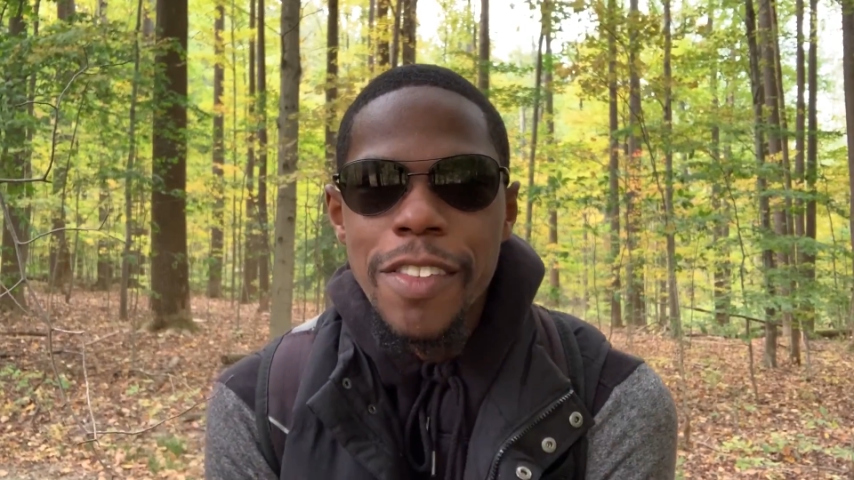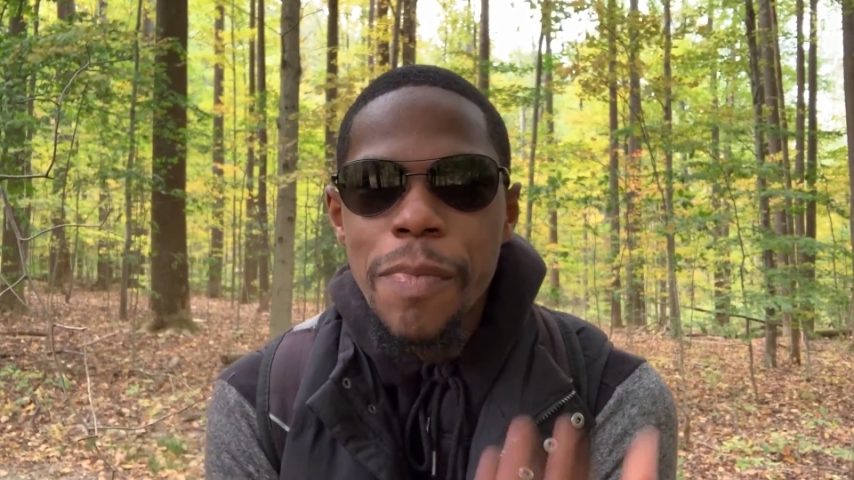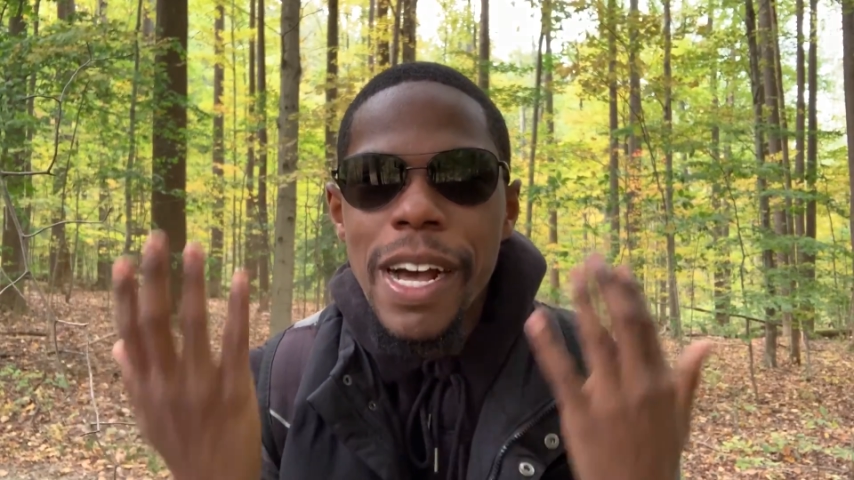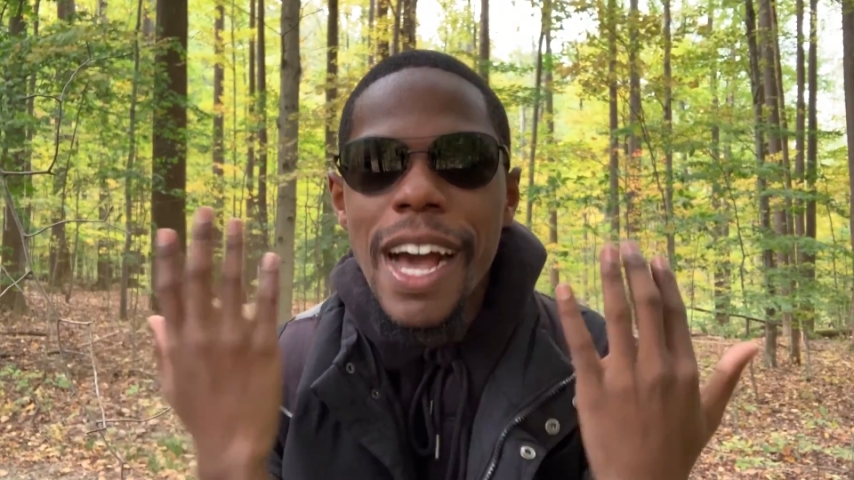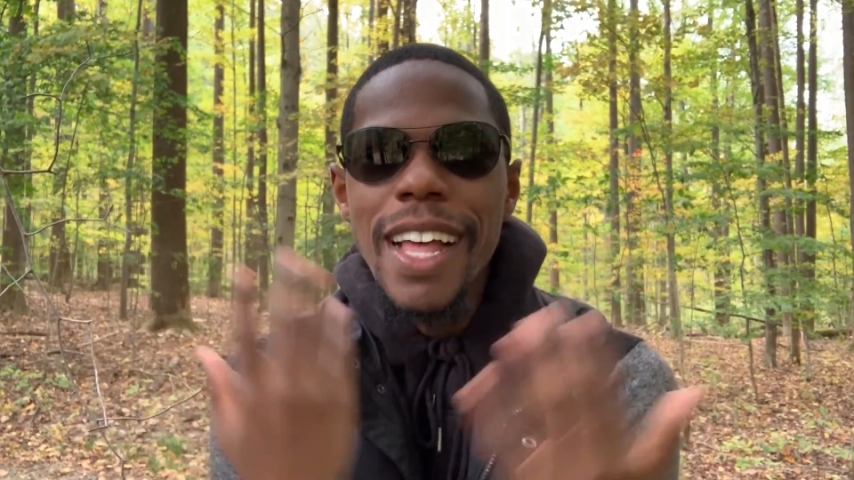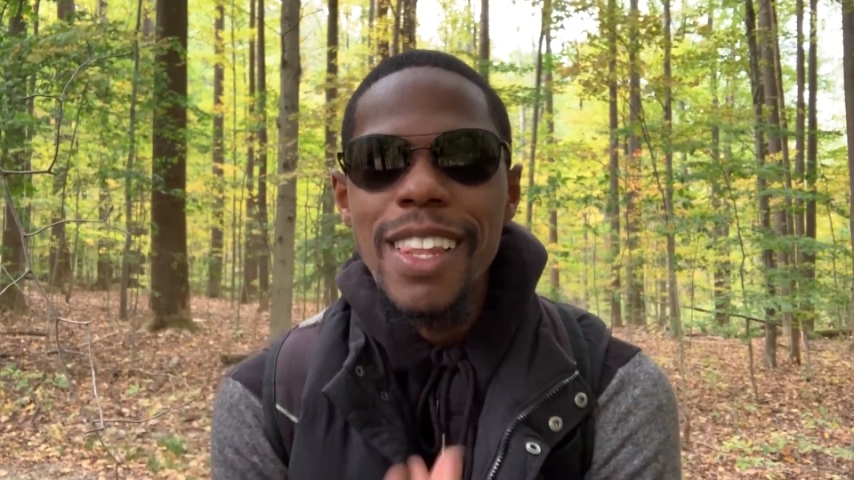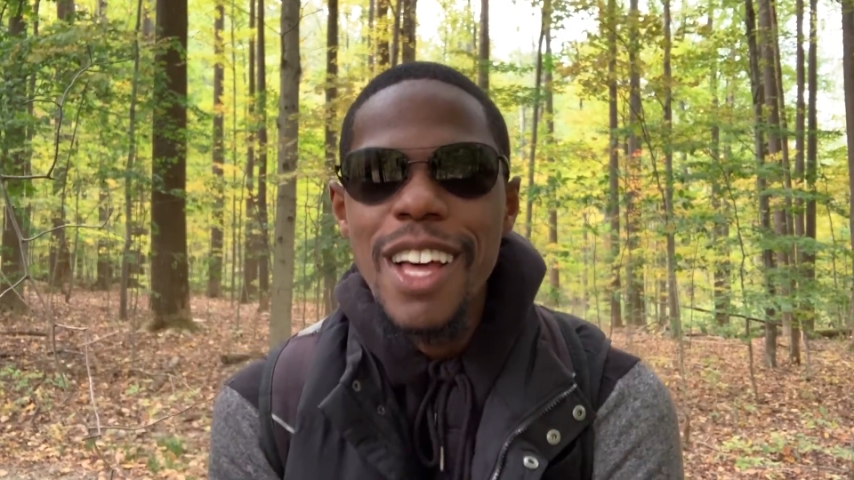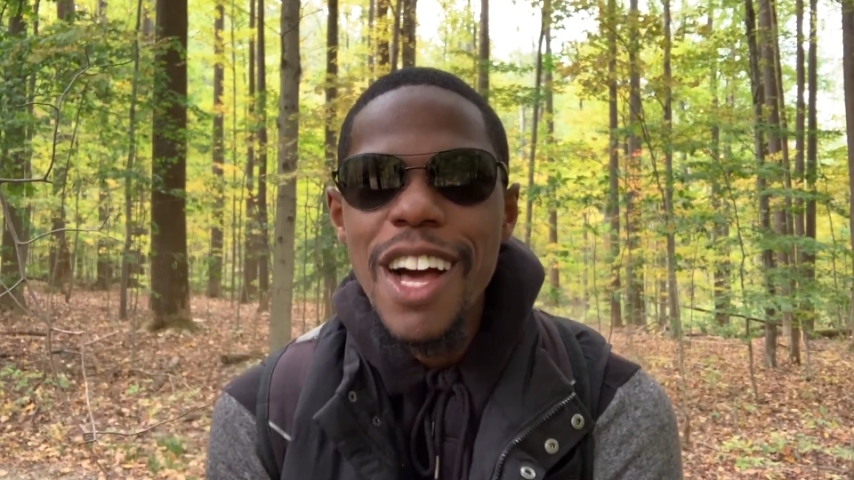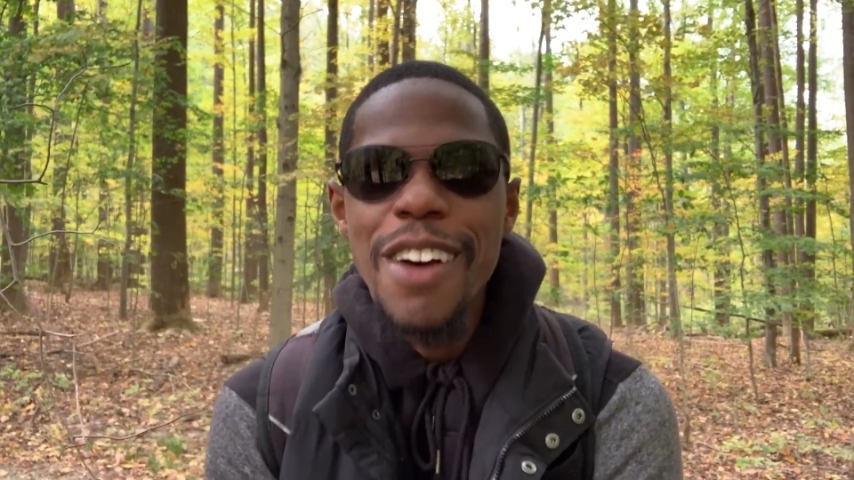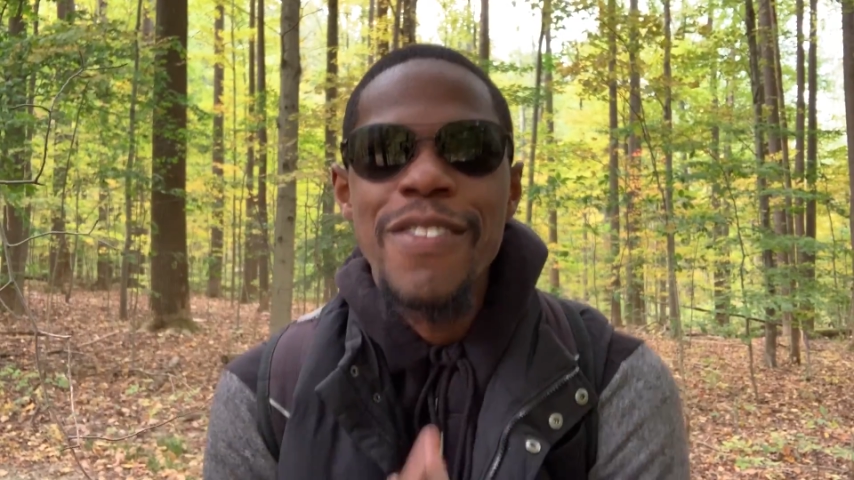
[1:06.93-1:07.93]
but I
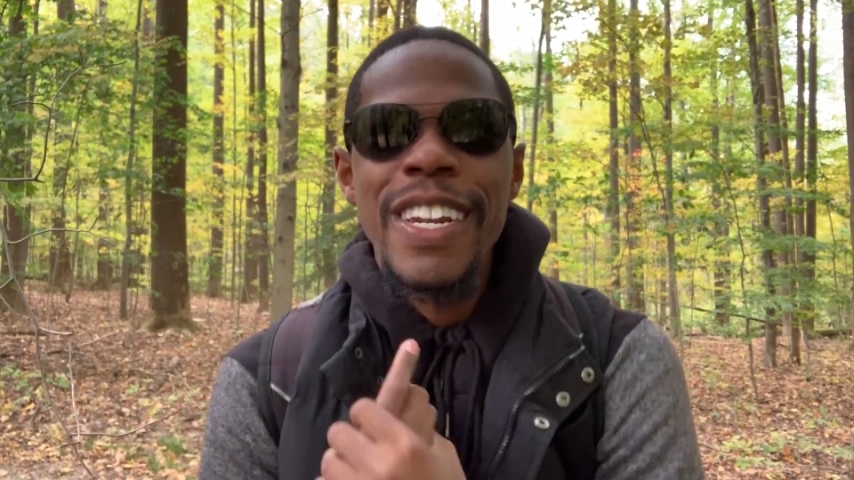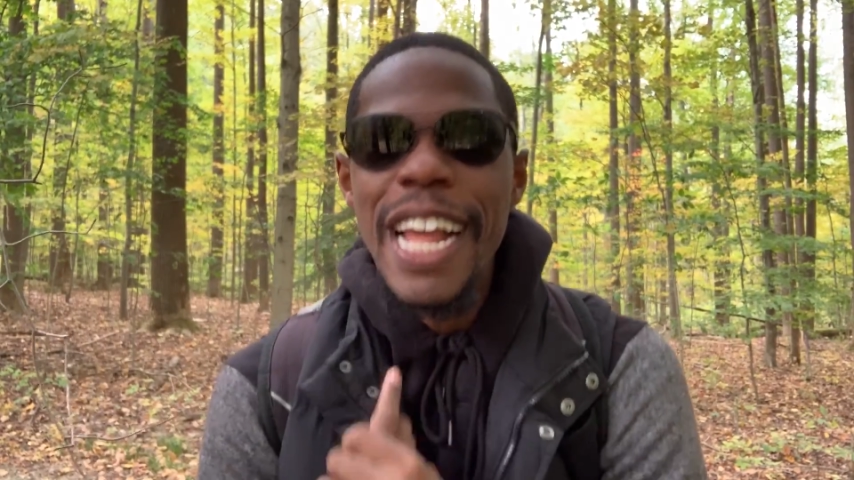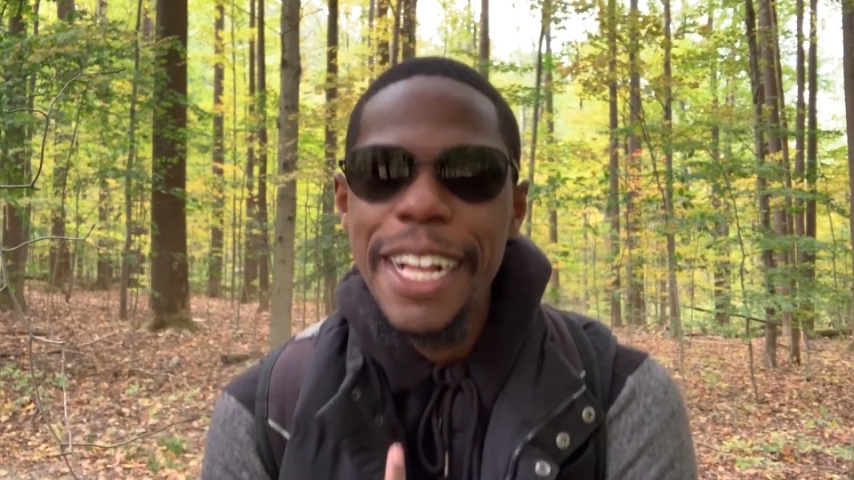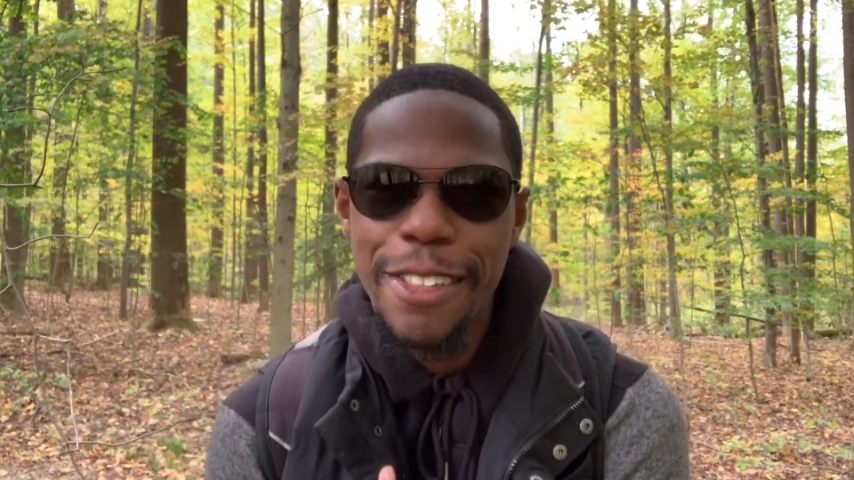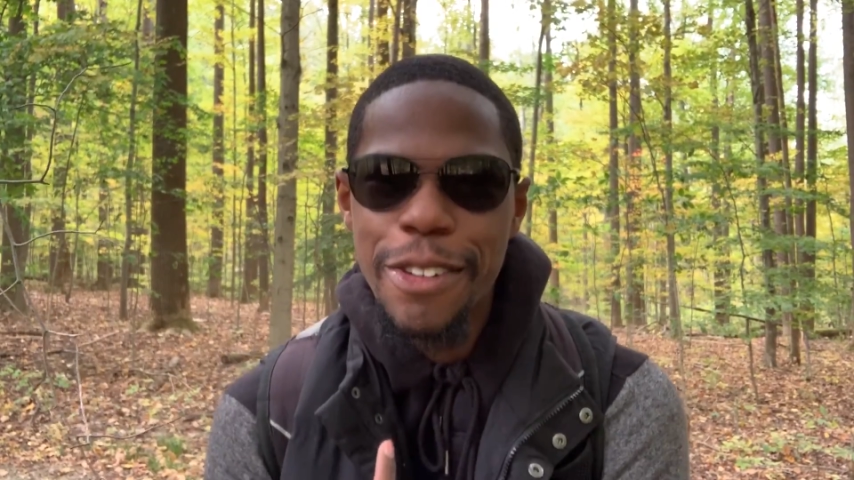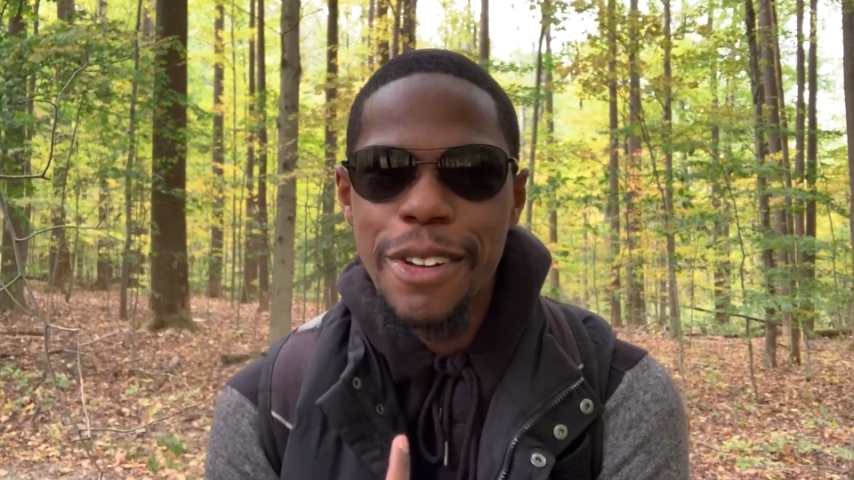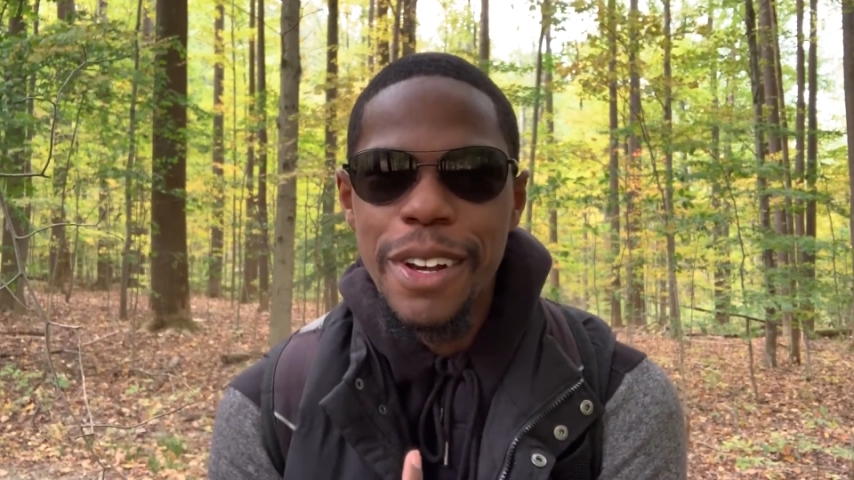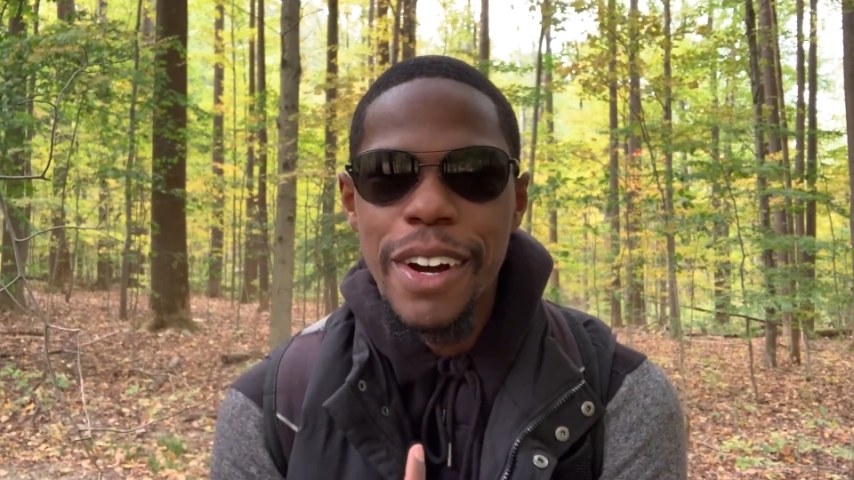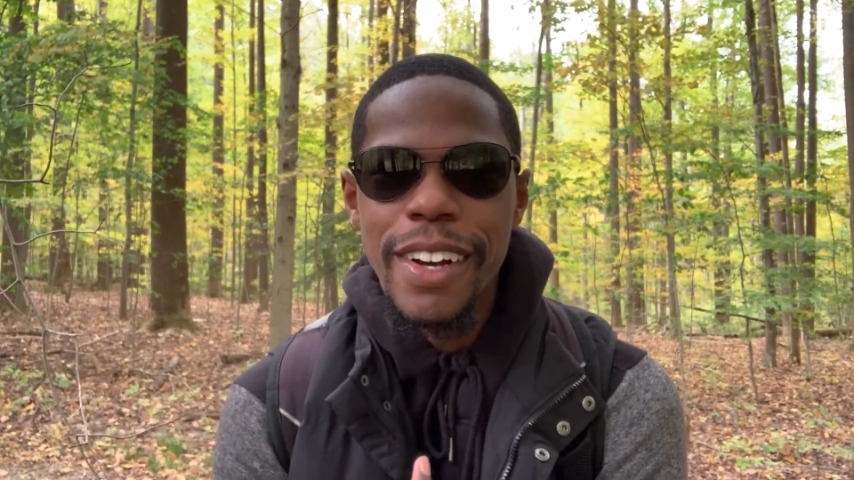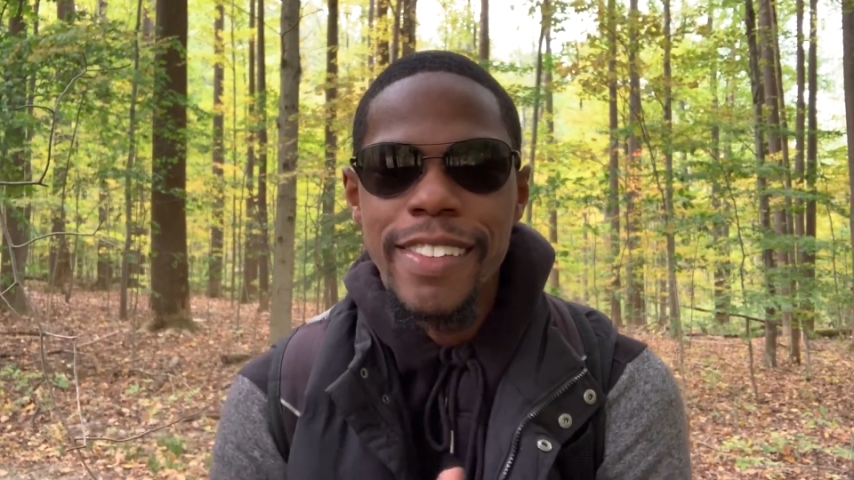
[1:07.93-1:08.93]
love nature, y'all.